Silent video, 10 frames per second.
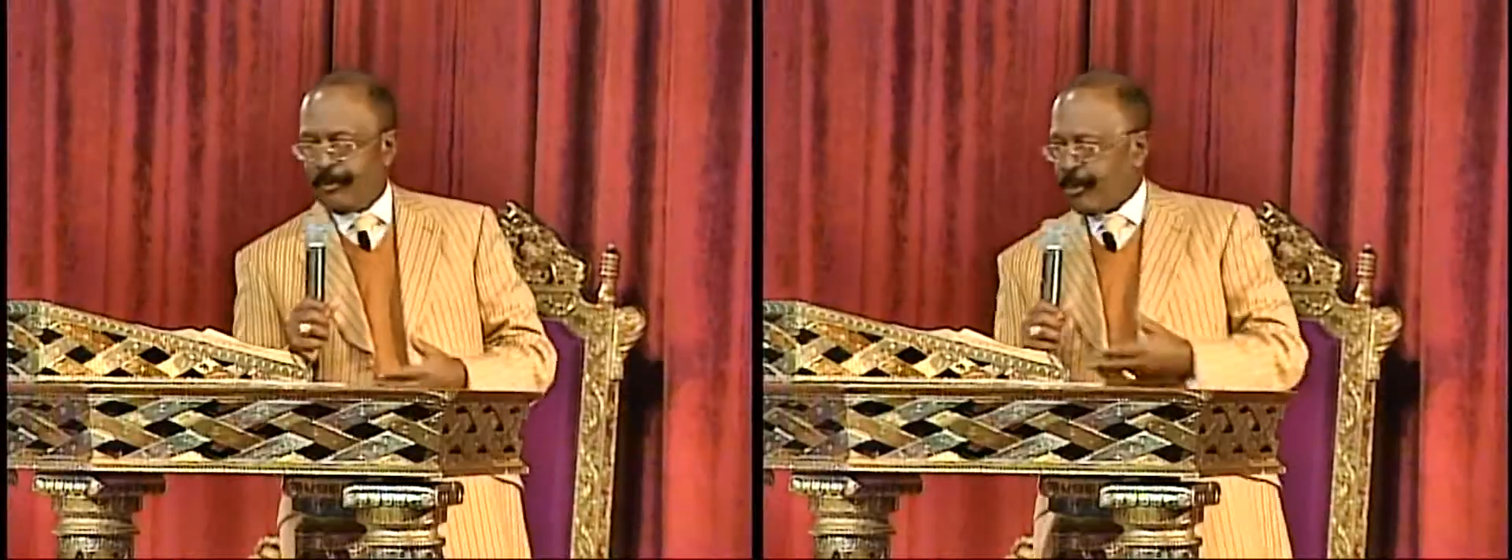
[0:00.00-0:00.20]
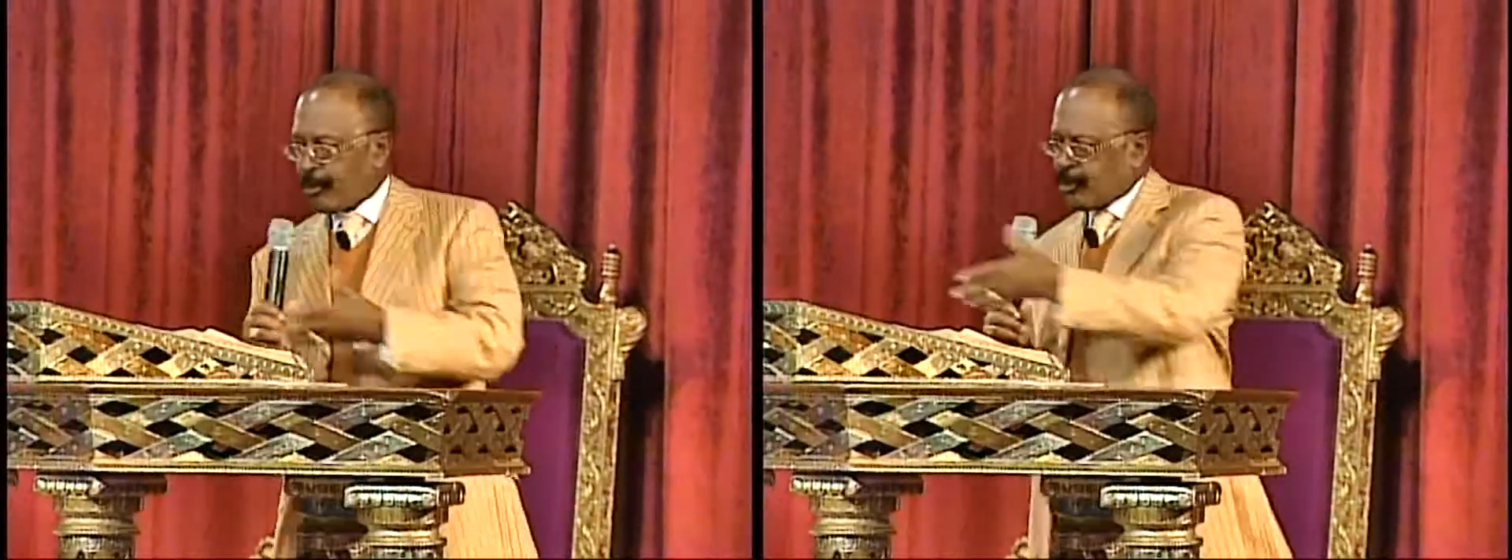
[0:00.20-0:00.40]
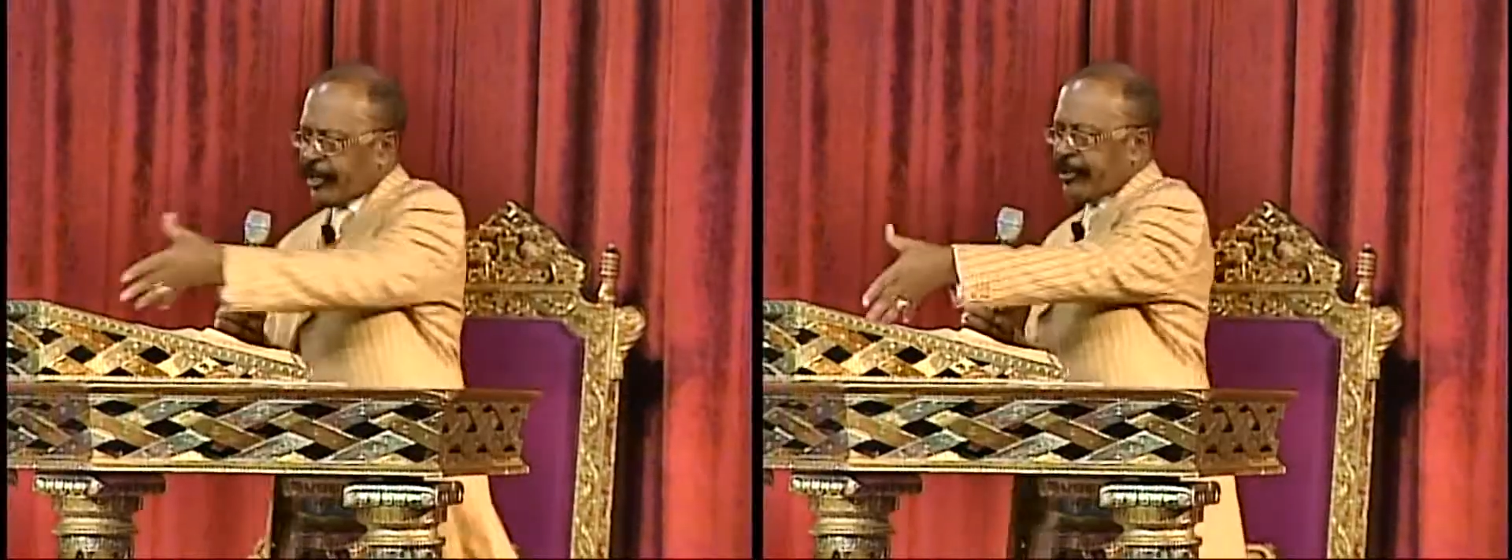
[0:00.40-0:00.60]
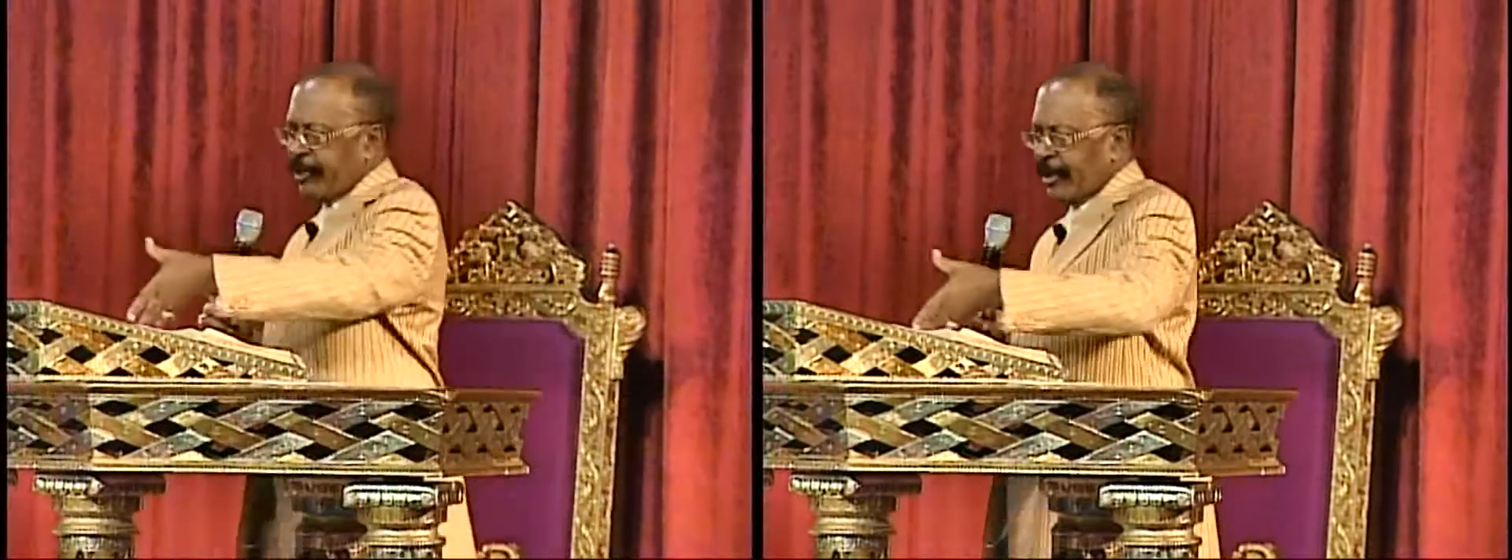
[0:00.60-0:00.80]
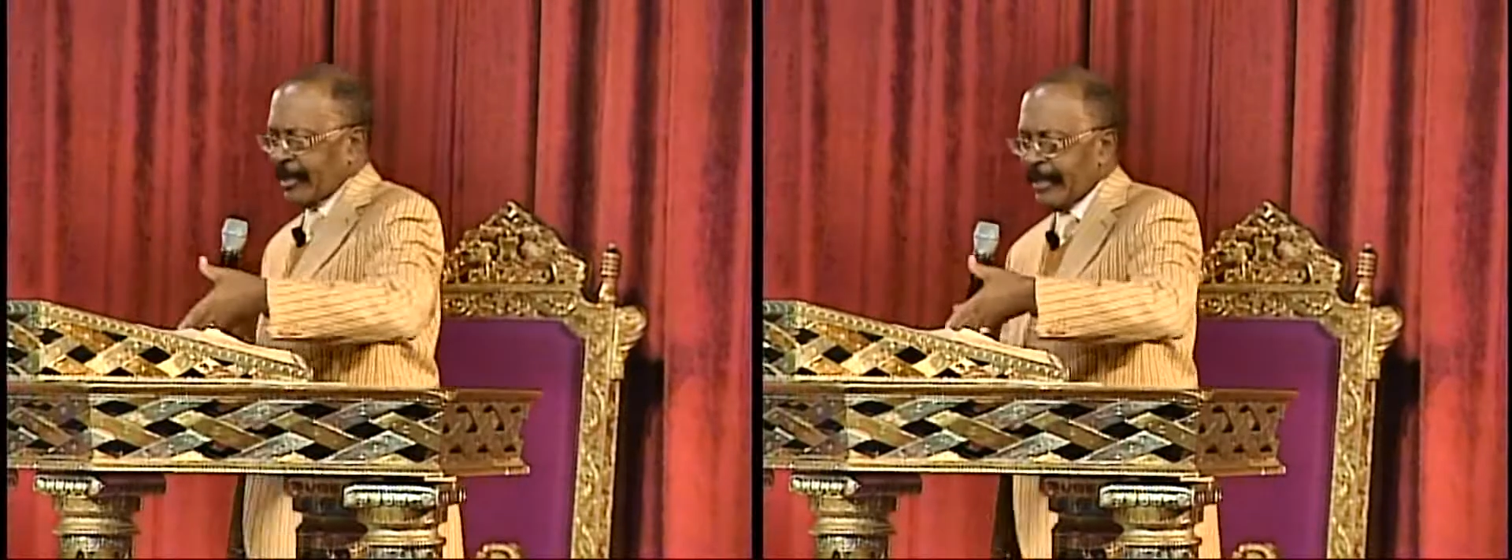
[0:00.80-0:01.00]

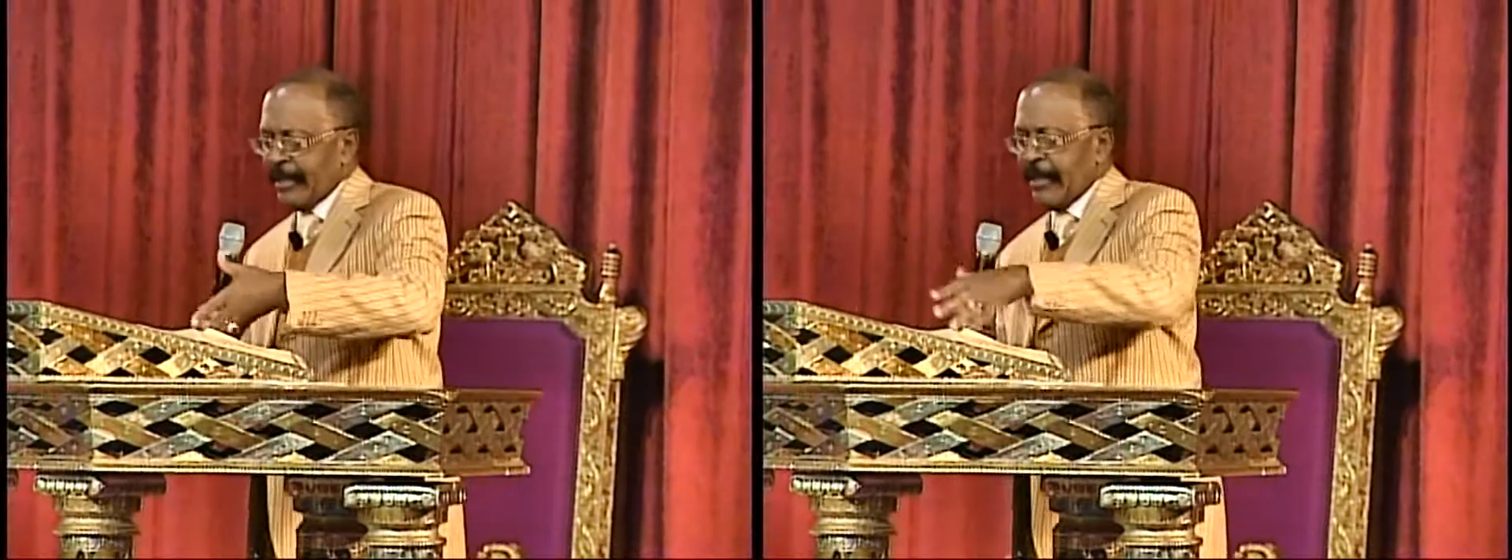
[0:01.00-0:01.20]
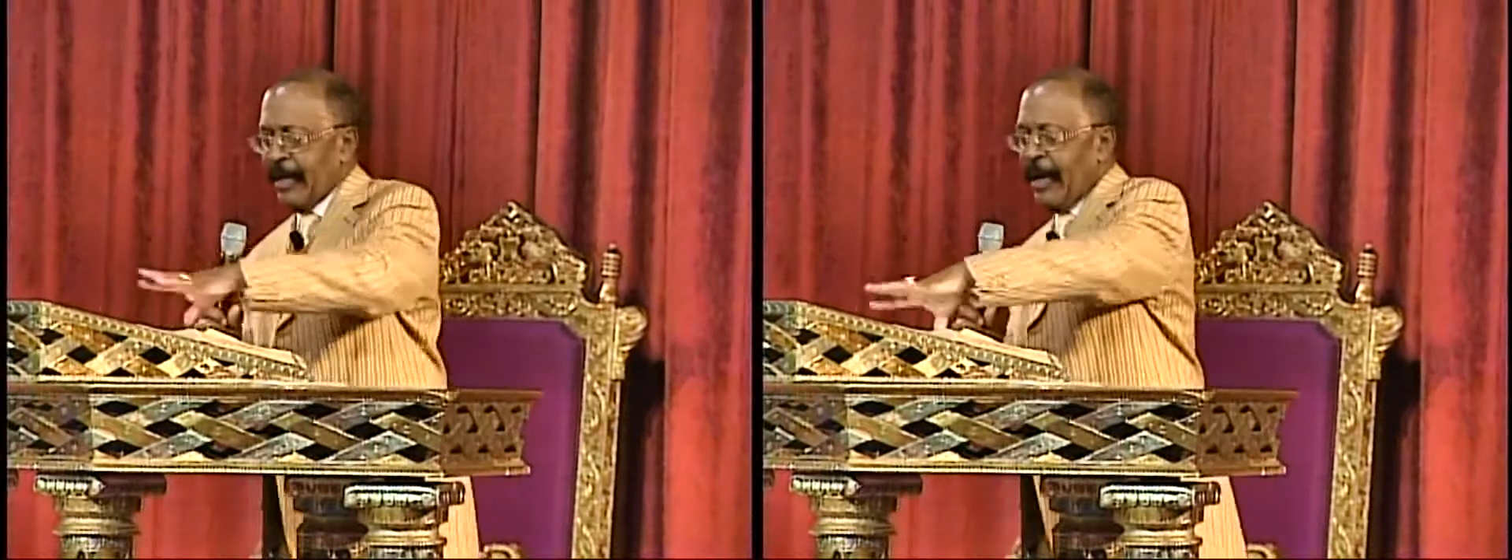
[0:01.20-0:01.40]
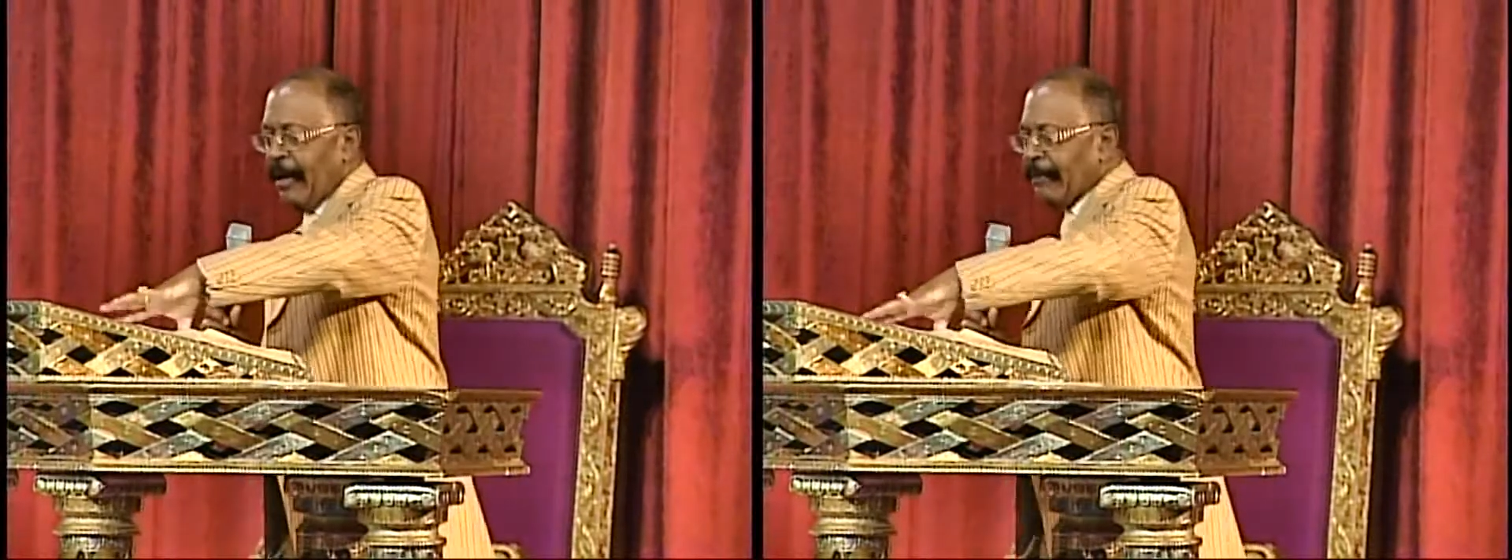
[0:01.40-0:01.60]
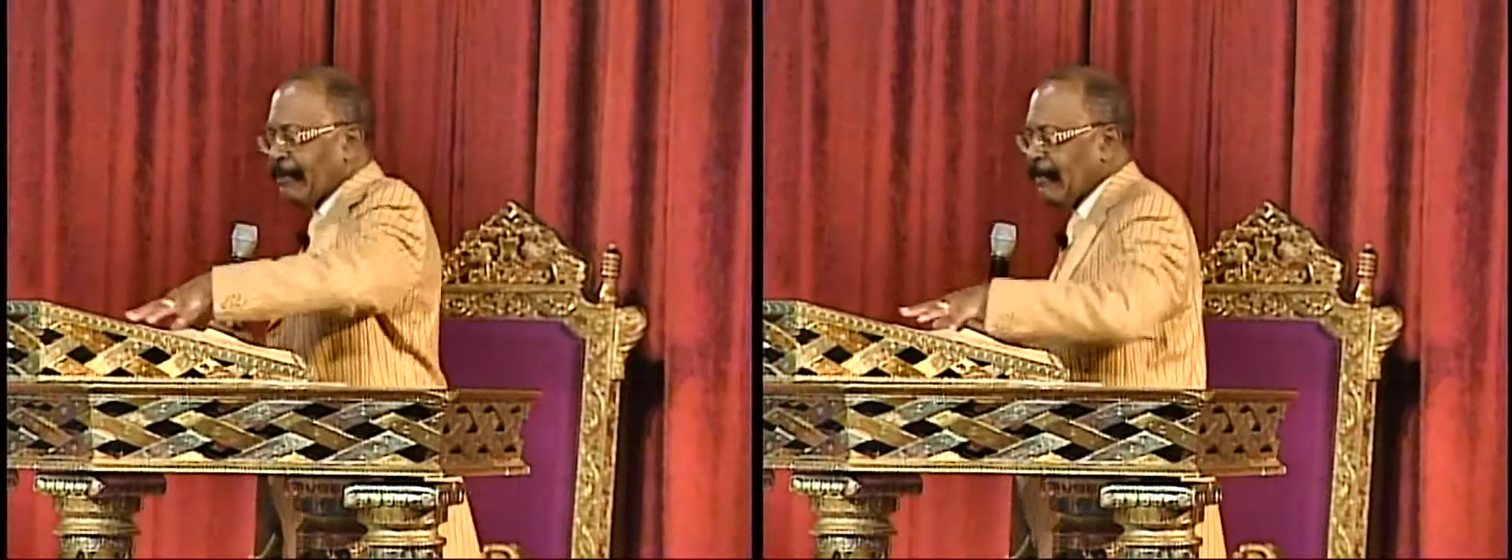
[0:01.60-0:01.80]
procedurally uh, uh,